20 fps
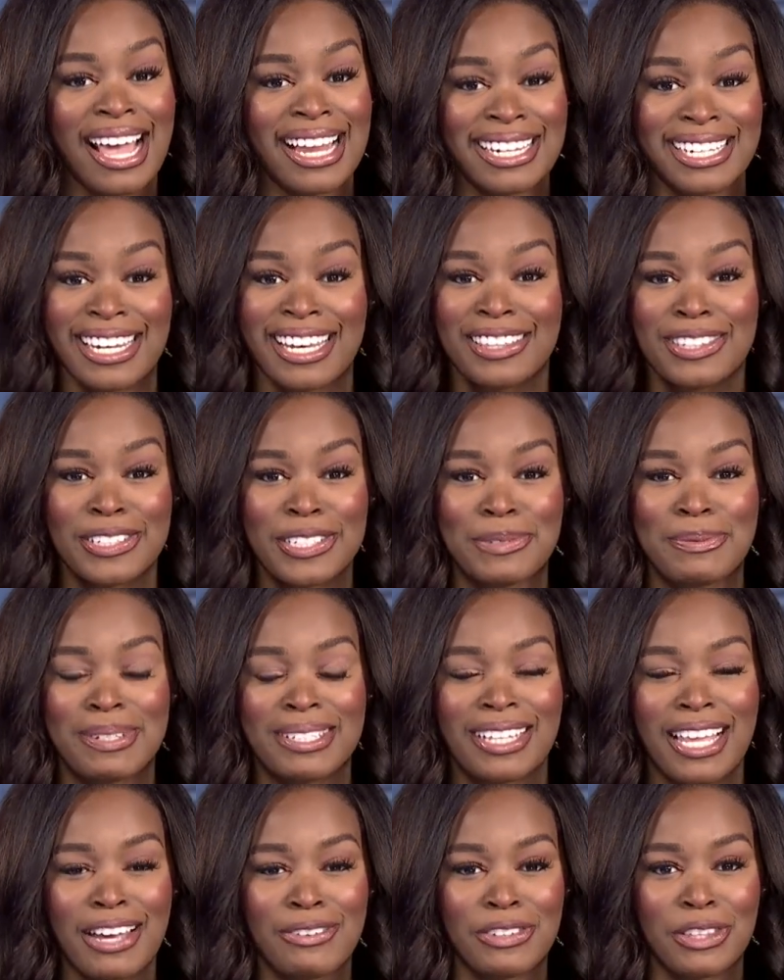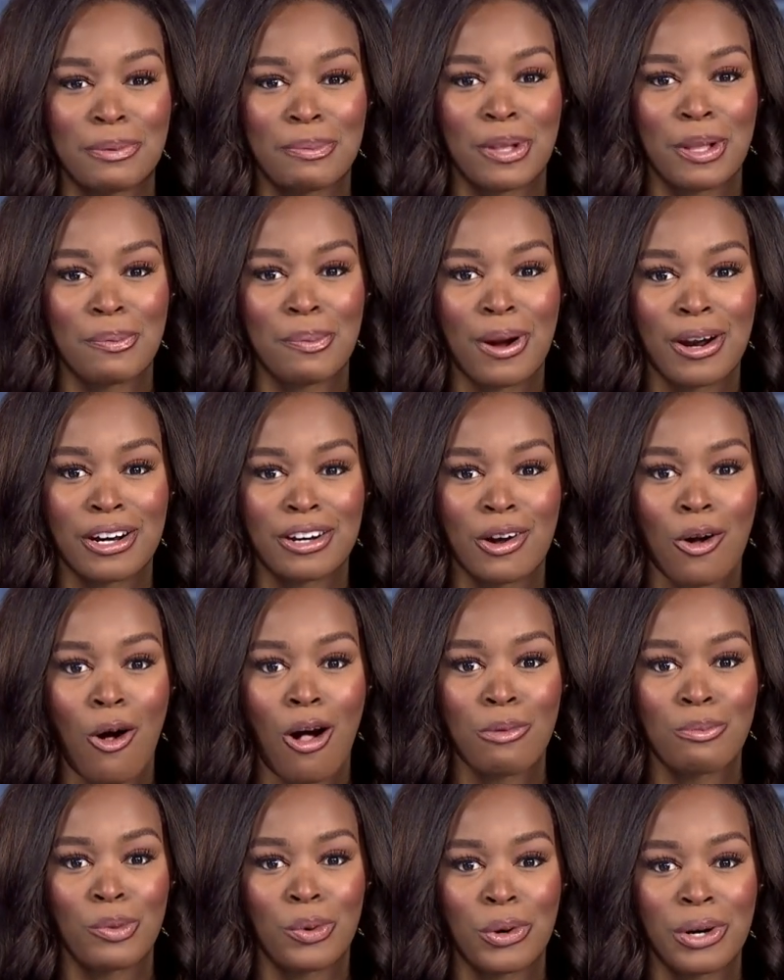And Chandler has been live at the ballpark
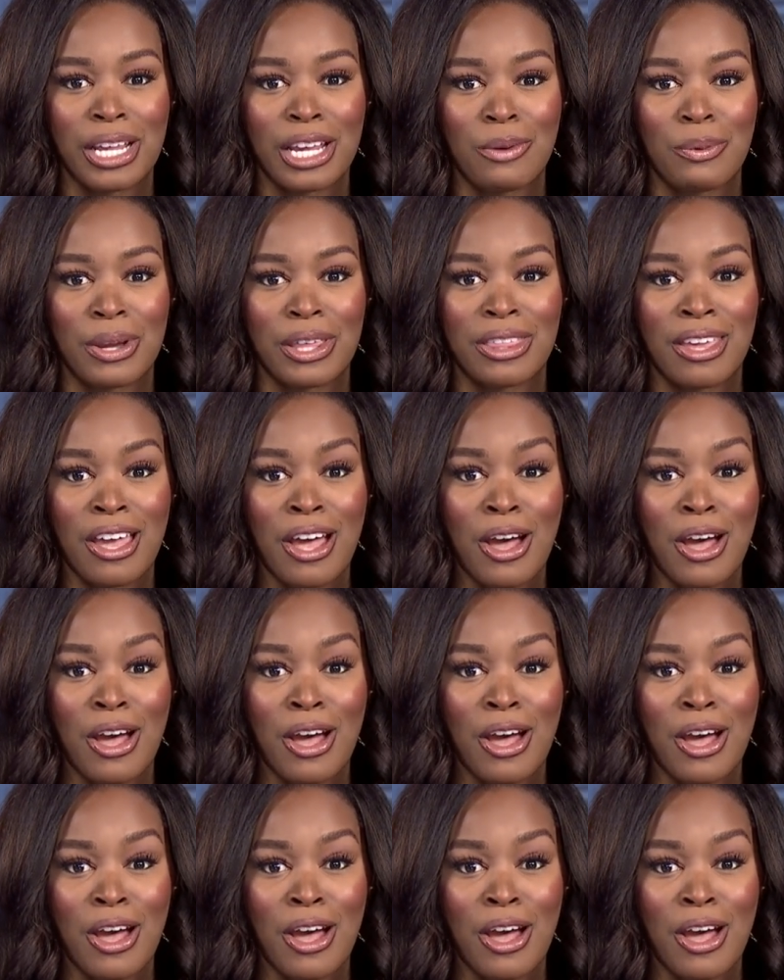all morning with